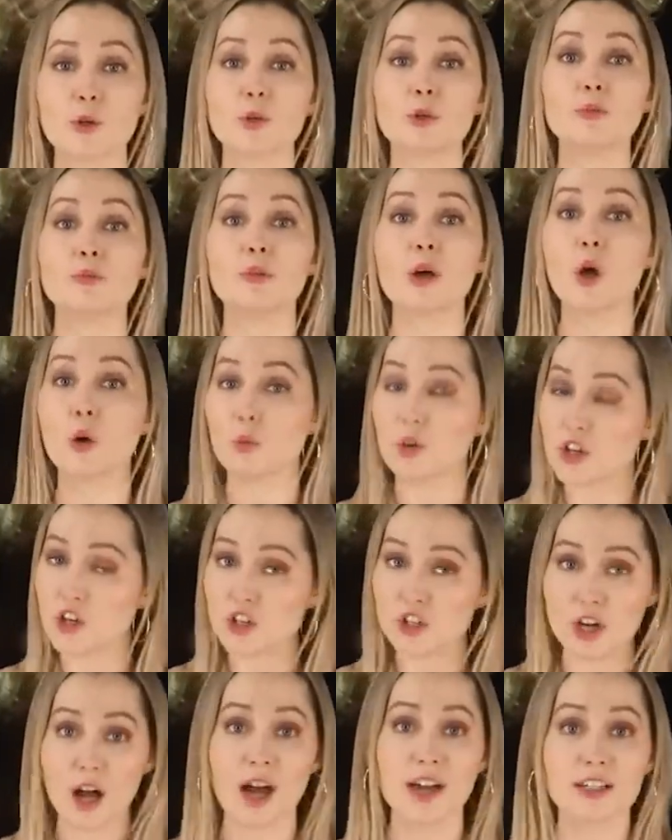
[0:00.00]
whom was
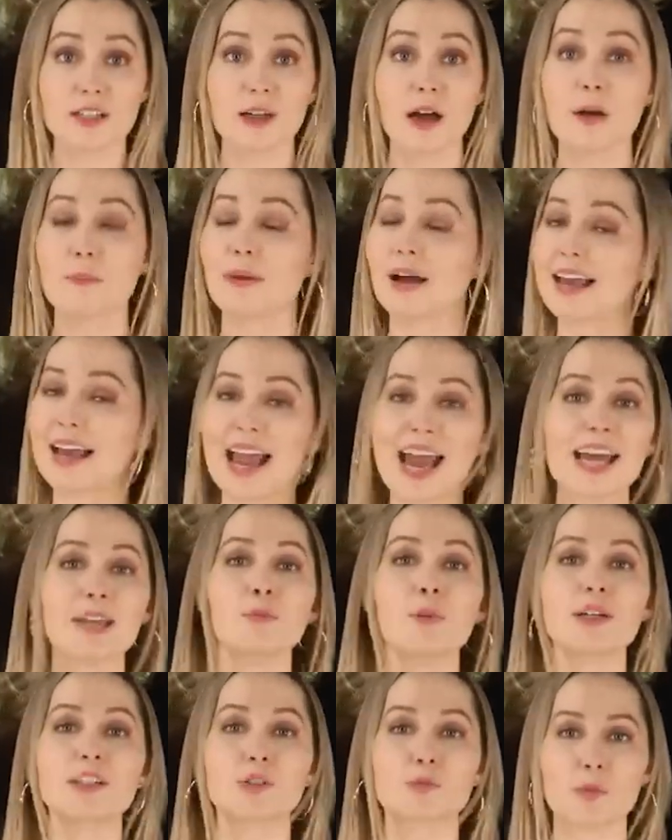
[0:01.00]
shot by
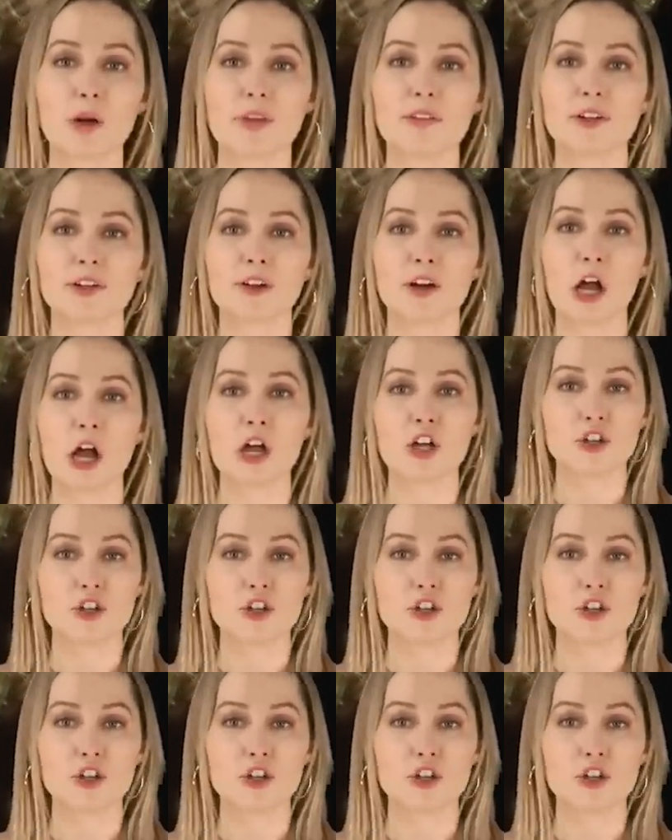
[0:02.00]
Edwin's brother,